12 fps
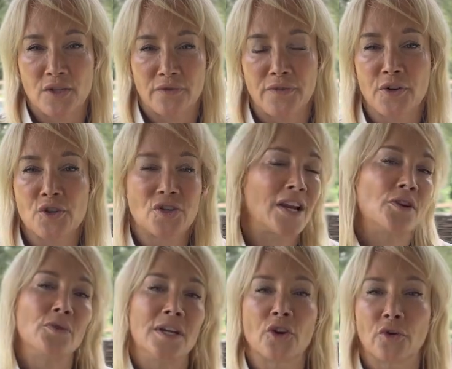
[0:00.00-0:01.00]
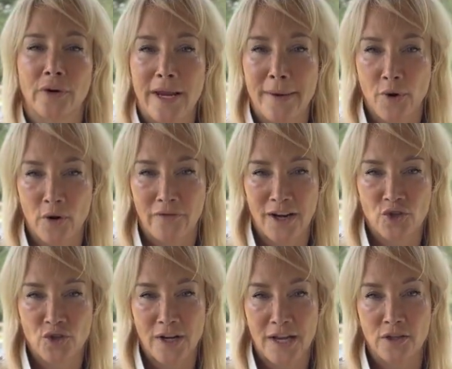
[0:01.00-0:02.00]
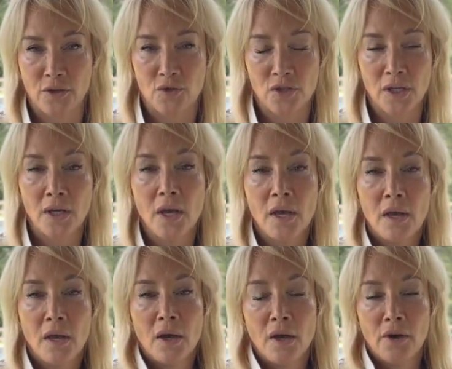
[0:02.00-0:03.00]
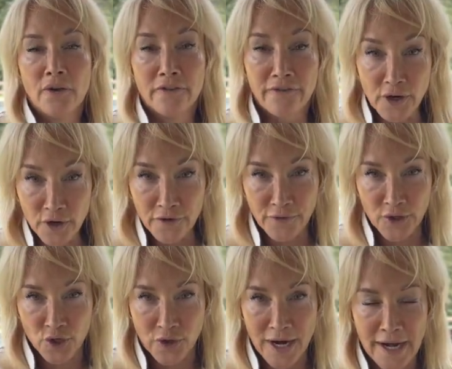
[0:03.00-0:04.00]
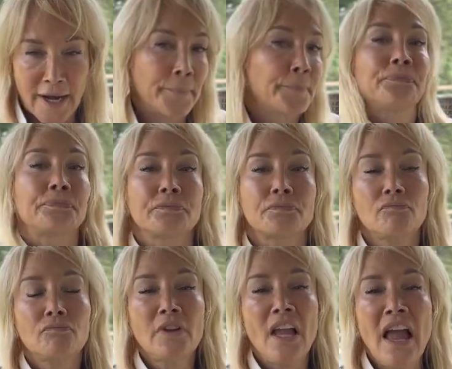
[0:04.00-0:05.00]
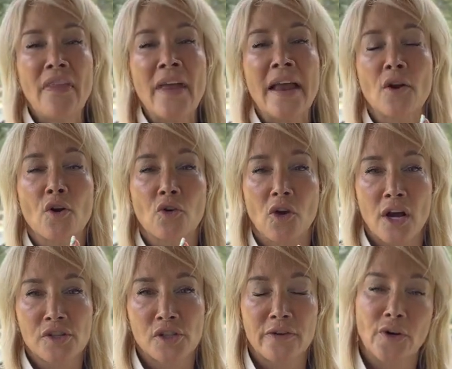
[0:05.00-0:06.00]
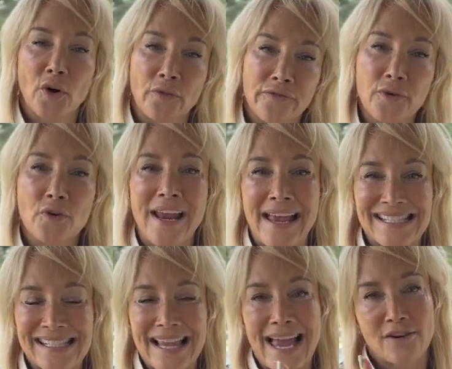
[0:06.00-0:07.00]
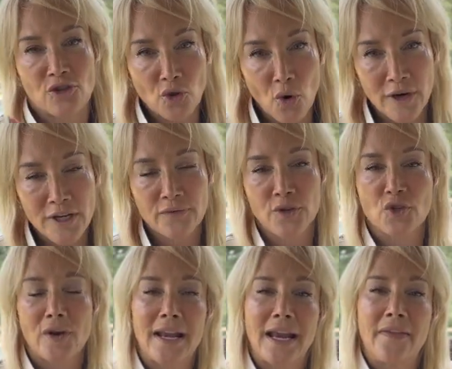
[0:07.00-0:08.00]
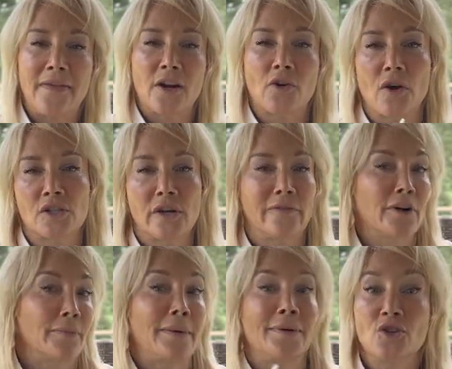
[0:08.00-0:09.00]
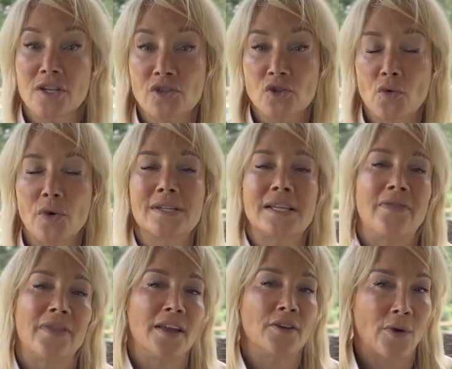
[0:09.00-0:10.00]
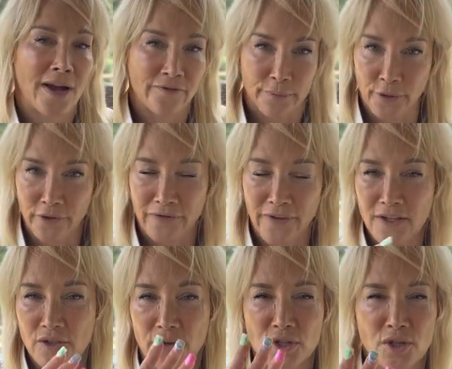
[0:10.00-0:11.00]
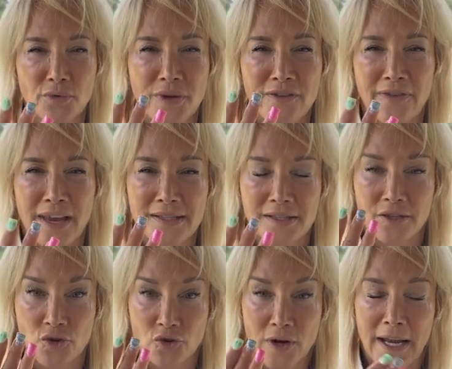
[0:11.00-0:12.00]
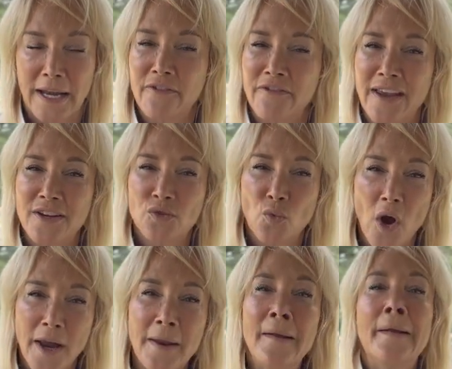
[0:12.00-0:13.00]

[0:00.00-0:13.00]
are first, and you need to create motivation and use food for training, and then cross over, or food/toys for training, and then cross over to maybe just toys, and then you have your proofing. So there's 3 phases in training. In phase 1,